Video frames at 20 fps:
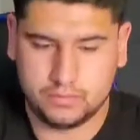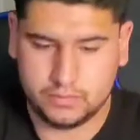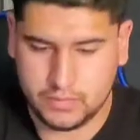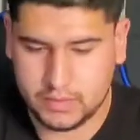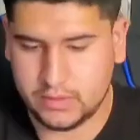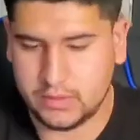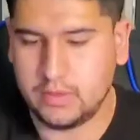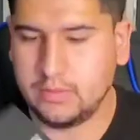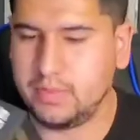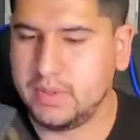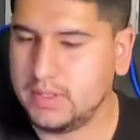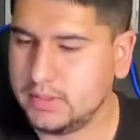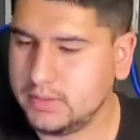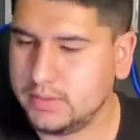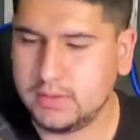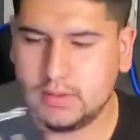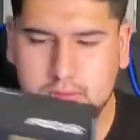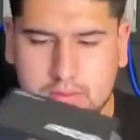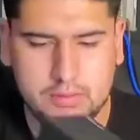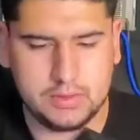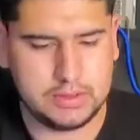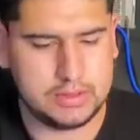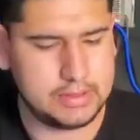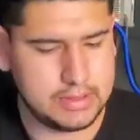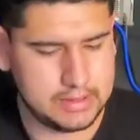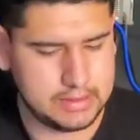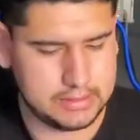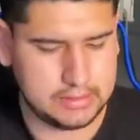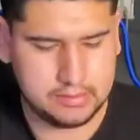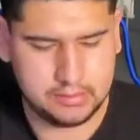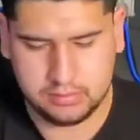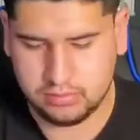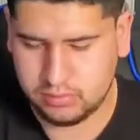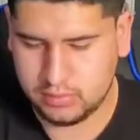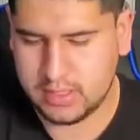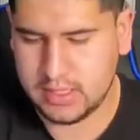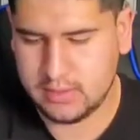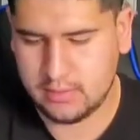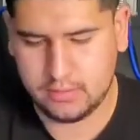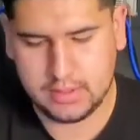So the PSU, this thing is
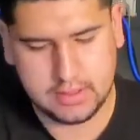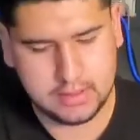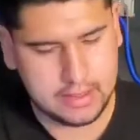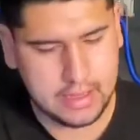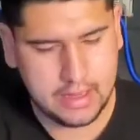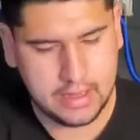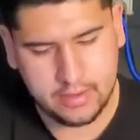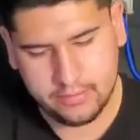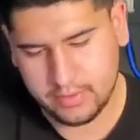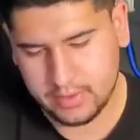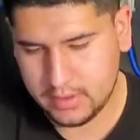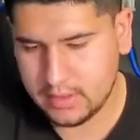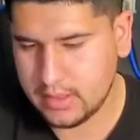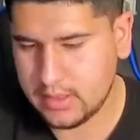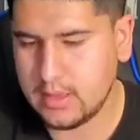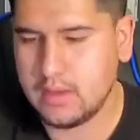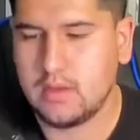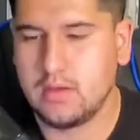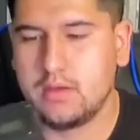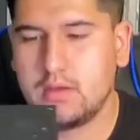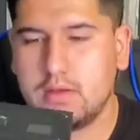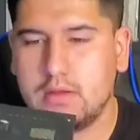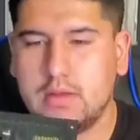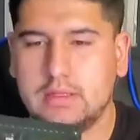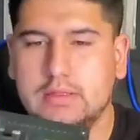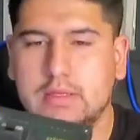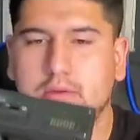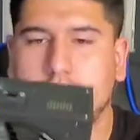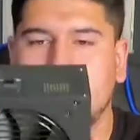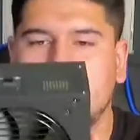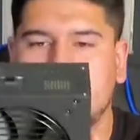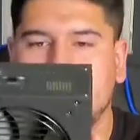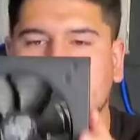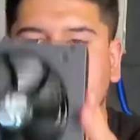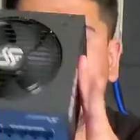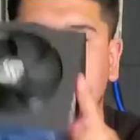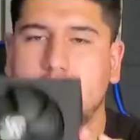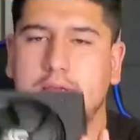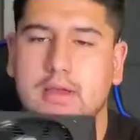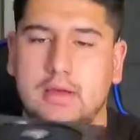not really that heavy. That's how it looks
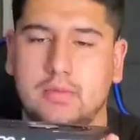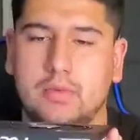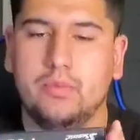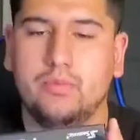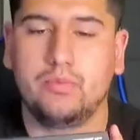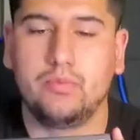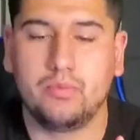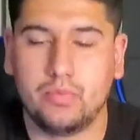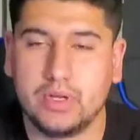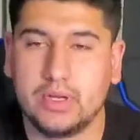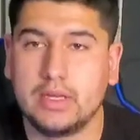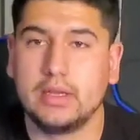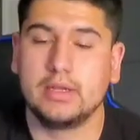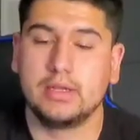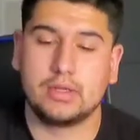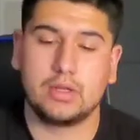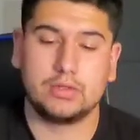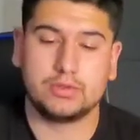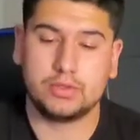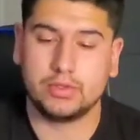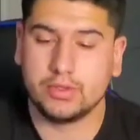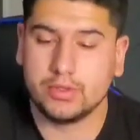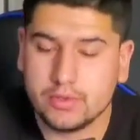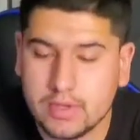like. I'm gonna bring it in closer to you